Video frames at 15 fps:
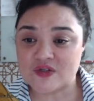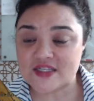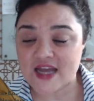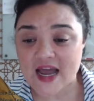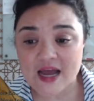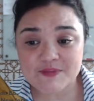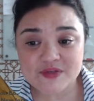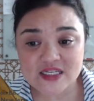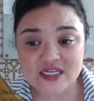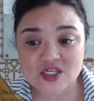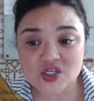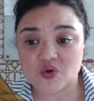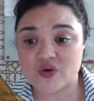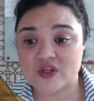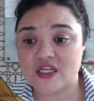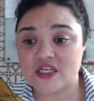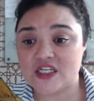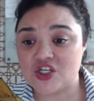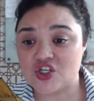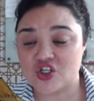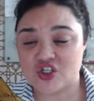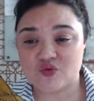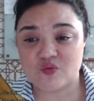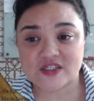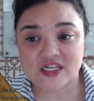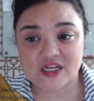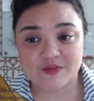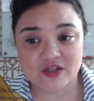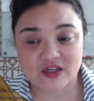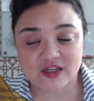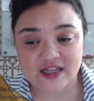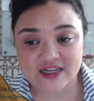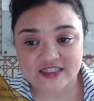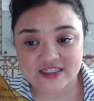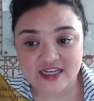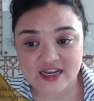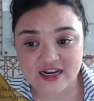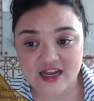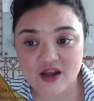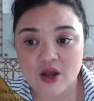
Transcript: absent or the teacher just wasn't able to collect data,